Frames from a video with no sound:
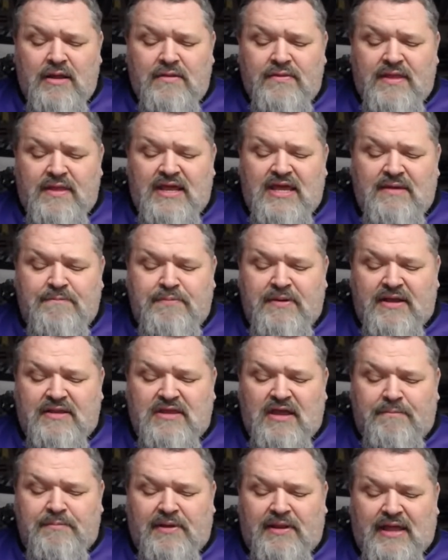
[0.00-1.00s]
that he picked
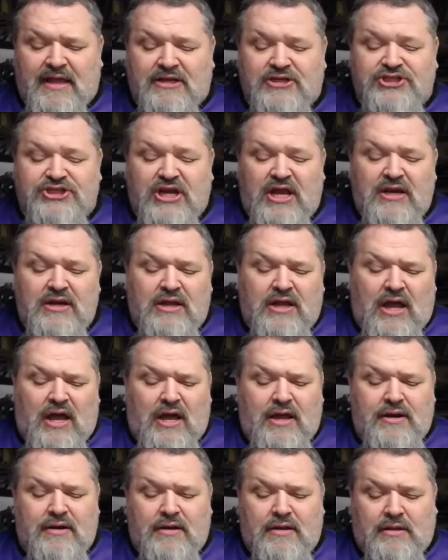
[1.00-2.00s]
up at like Gen
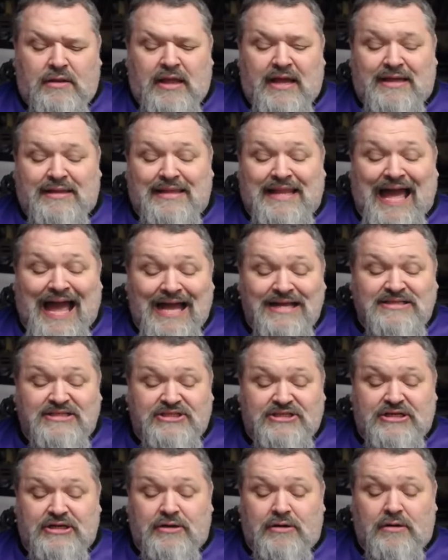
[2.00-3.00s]
Con like
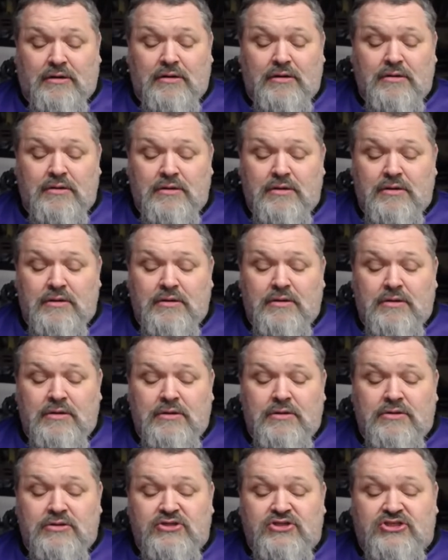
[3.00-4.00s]
last year.
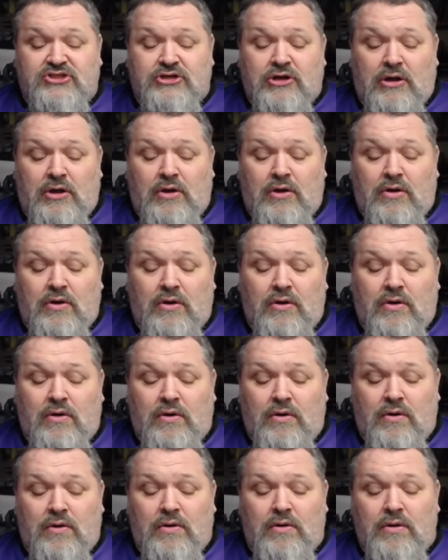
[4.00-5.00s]

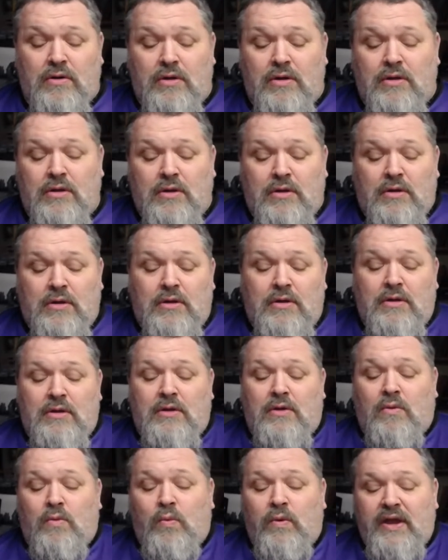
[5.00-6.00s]
So
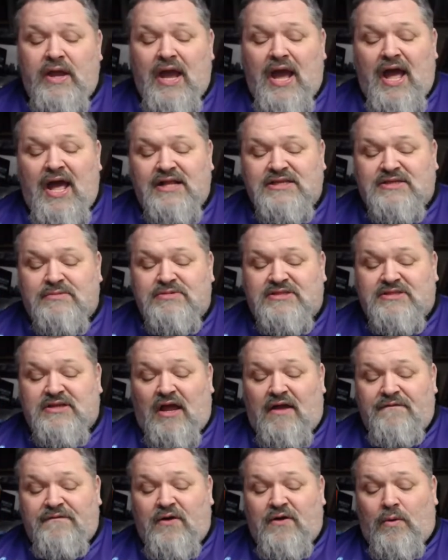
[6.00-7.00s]
we got some
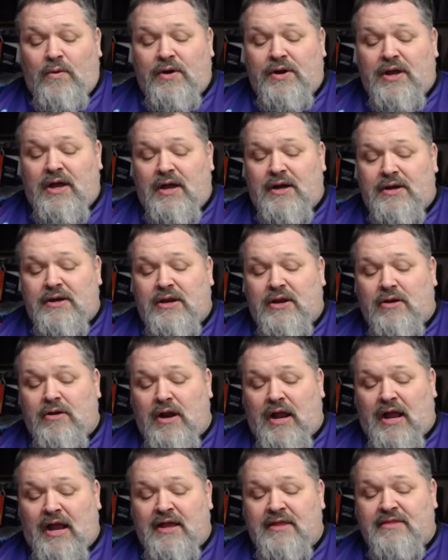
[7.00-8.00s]
stuff going on
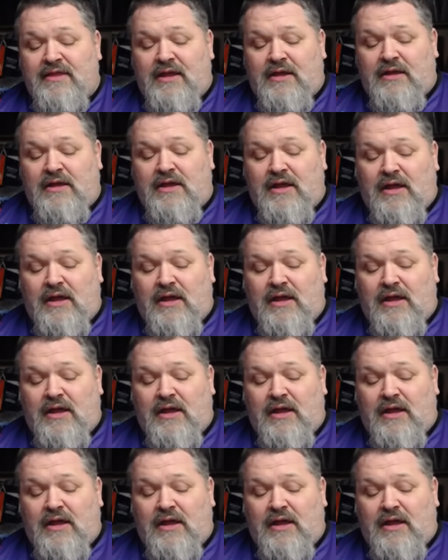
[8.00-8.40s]
here. I think